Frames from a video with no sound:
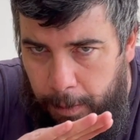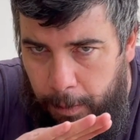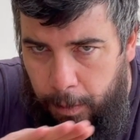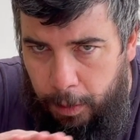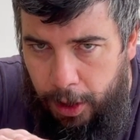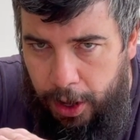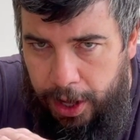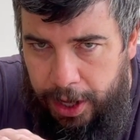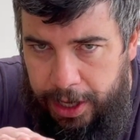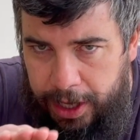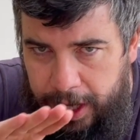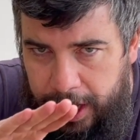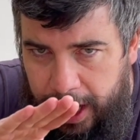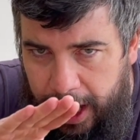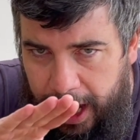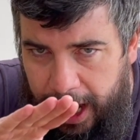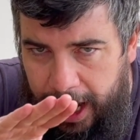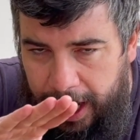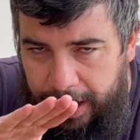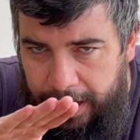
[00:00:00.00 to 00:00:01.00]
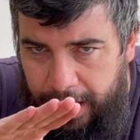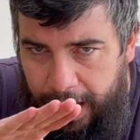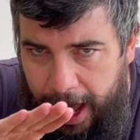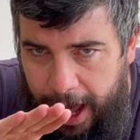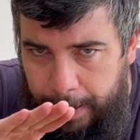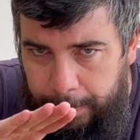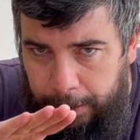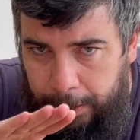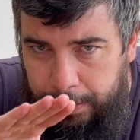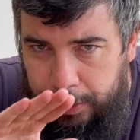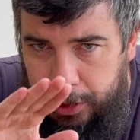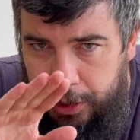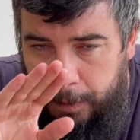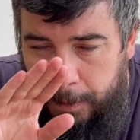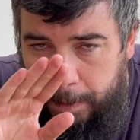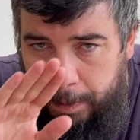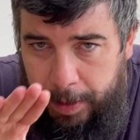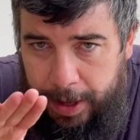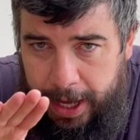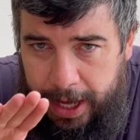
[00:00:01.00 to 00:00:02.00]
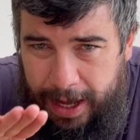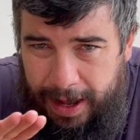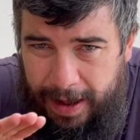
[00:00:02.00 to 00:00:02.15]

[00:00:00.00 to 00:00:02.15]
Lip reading: wording and emblem should be,